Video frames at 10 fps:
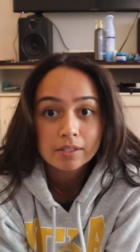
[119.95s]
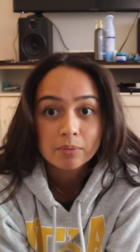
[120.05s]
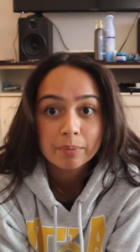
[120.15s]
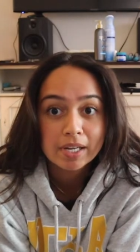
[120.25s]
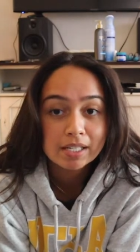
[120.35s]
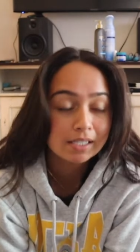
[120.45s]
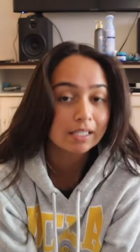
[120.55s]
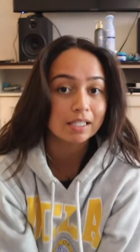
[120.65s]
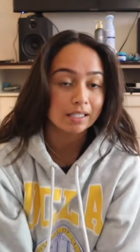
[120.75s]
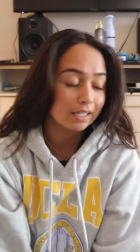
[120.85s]
so
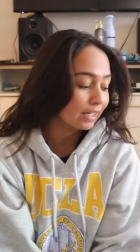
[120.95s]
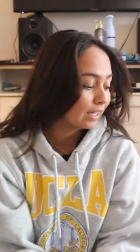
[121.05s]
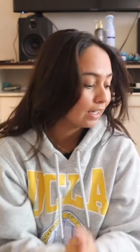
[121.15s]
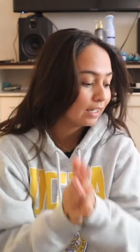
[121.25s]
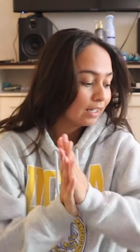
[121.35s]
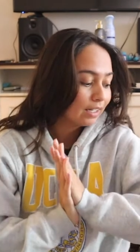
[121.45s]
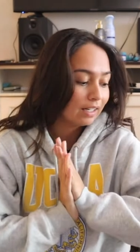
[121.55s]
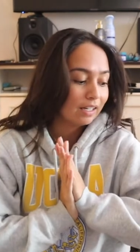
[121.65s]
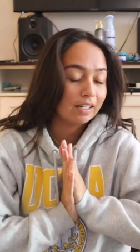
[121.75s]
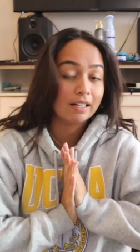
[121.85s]
basically,
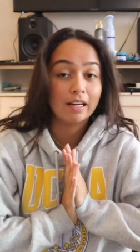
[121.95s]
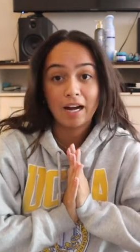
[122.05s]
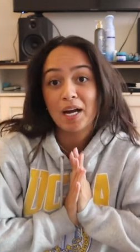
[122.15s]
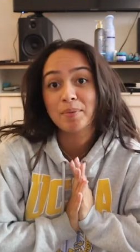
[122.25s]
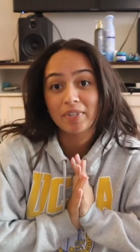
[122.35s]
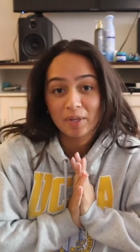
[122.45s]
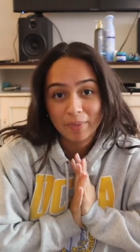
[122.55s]
I'm done